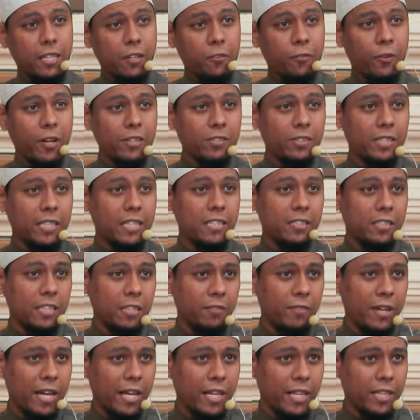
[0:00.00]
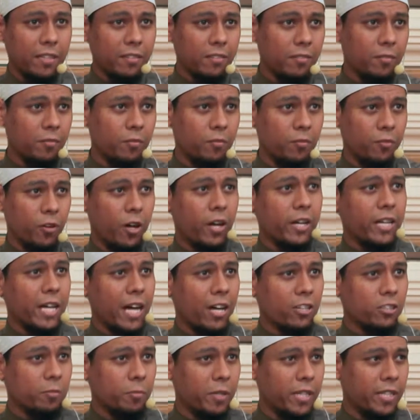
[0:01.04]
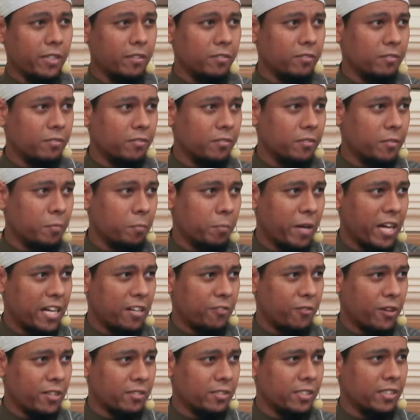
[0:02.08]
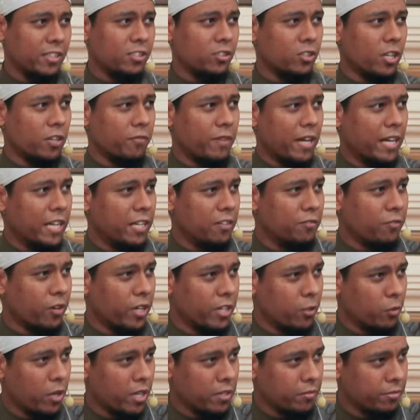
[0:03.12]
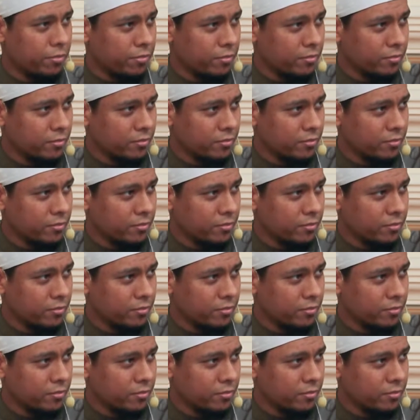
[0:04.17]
the fasting is still valid for the husband, but the fasting is not valid for the wife.